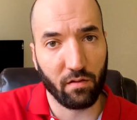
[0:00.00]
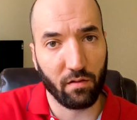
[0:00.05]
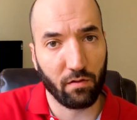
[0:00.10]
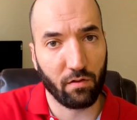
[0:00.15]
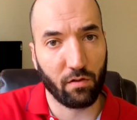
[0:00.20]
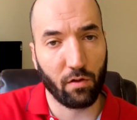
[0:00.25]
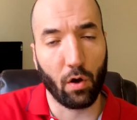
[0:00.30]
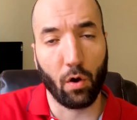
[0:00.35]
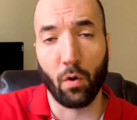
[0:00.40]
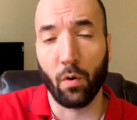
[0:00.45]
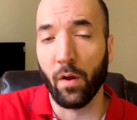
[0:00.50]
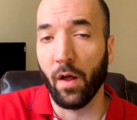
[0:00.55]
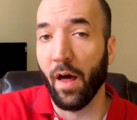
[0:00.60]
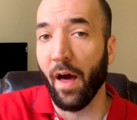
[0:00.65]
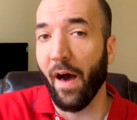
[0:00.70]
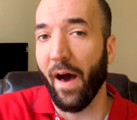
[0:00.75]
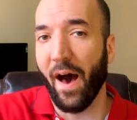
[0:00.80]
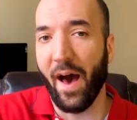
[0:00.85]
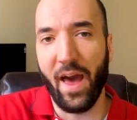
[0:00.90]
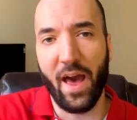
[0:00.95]
So
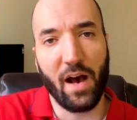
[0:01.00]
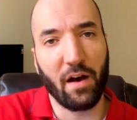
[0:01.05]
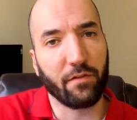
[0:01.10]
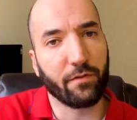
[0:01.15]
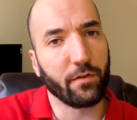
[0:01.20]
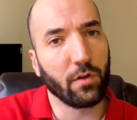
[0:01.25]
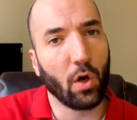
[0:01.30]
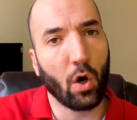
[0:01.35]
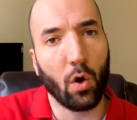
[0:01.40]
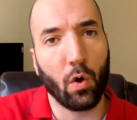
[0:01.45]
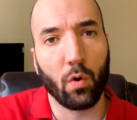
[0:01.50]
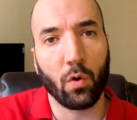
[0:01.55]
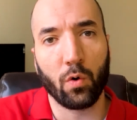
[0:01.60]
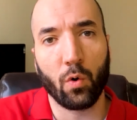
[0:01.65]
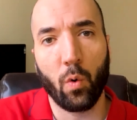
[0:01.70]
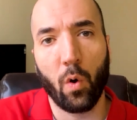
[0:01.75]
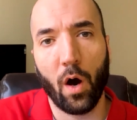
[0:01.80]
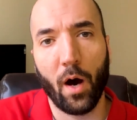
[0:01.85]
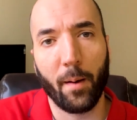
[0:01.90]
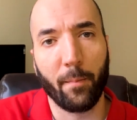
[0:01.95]
I have no
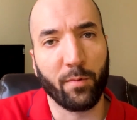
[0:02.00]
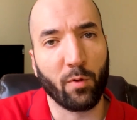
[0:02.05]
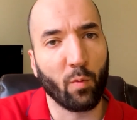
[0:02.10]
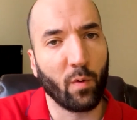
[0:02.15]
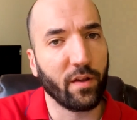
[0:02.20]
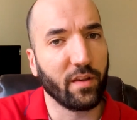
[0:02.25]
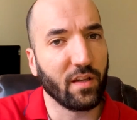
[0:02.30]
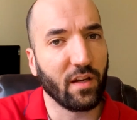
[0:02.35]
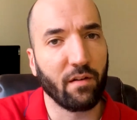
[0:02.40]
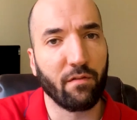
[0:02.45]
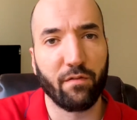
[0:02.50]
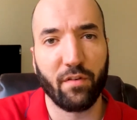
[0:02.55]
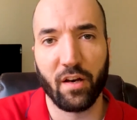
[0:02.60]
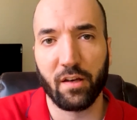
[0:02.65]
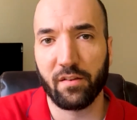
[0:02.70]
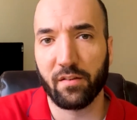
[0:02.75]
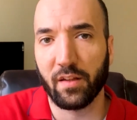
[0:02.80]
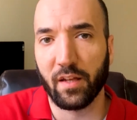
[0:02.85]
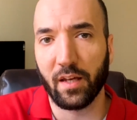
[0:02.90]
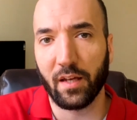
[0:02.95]
qualms with
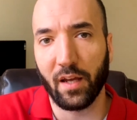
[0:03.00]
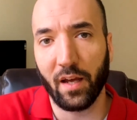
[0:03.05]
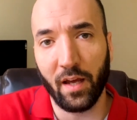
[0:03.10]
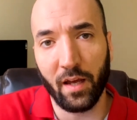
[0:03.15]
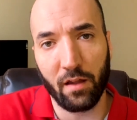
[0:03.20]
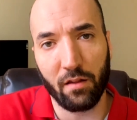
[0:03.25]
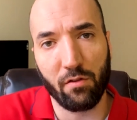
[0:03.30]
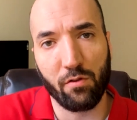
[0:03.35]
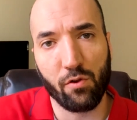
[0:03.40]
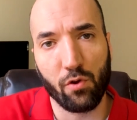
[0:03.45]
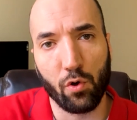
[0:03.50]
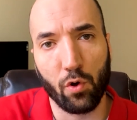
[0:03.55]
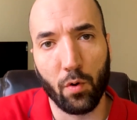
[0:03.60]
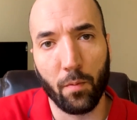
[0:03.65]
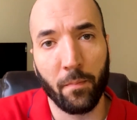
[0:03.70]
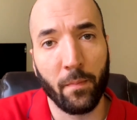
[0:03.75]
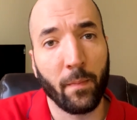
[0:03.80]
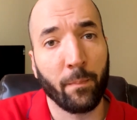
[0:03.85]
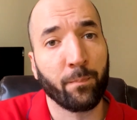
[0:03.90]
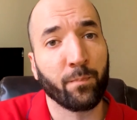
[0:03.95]
investing in
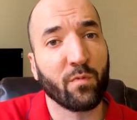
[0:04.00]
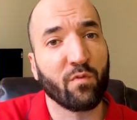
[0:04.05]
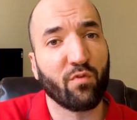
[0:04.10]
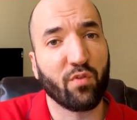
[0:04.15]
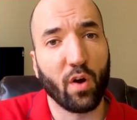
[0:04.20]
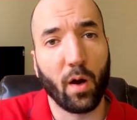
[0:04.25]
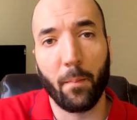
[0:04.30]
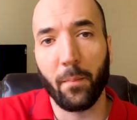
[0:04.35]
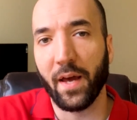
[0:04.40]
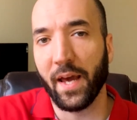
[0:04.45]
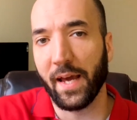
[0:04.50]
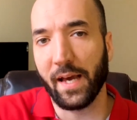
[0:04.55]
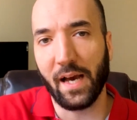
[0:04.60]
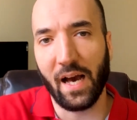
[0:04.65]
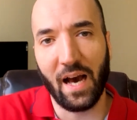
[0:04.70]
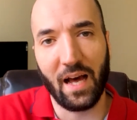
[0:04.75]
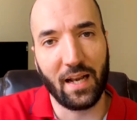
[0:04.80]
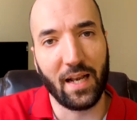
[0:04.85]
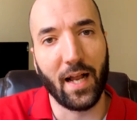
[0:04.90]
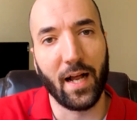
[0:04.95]
Zoom from a
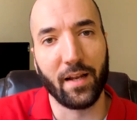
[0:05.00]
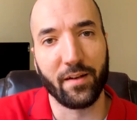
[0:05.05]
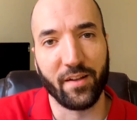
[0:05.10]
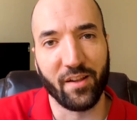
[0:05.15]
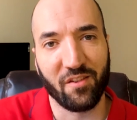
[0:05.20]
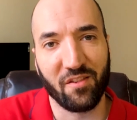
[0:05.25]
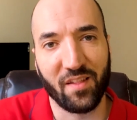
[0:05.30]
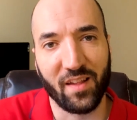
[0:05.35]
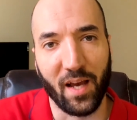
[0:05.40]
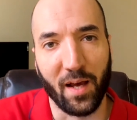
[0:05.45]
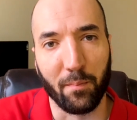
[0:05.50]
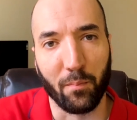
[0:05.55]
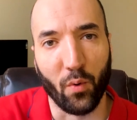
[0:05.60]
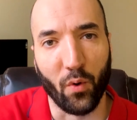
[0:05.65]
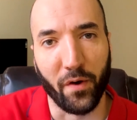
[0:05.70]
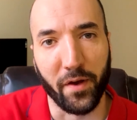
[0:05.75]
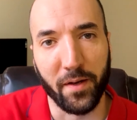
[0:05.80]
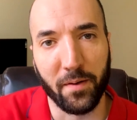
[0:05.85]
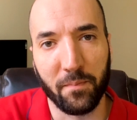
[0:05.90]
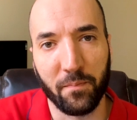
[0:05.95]
halalness
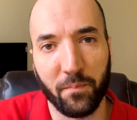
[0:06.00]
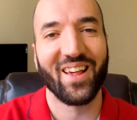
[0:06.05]
standpoint.